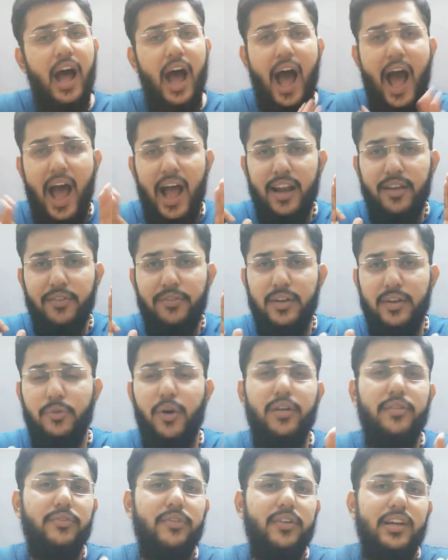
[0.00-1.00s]

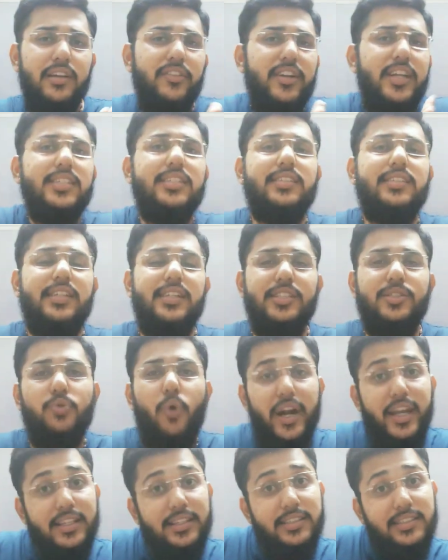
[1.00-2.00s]
What will we discuss
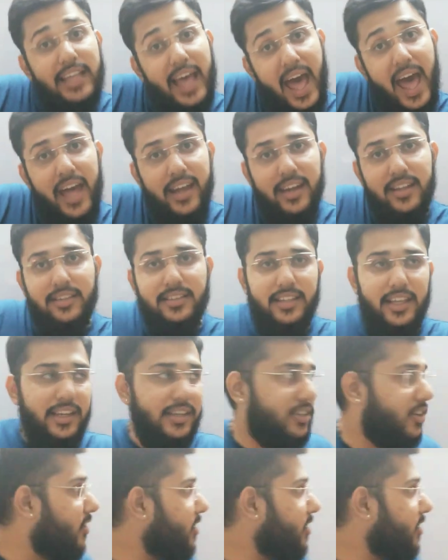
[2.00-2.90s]
what is there in it.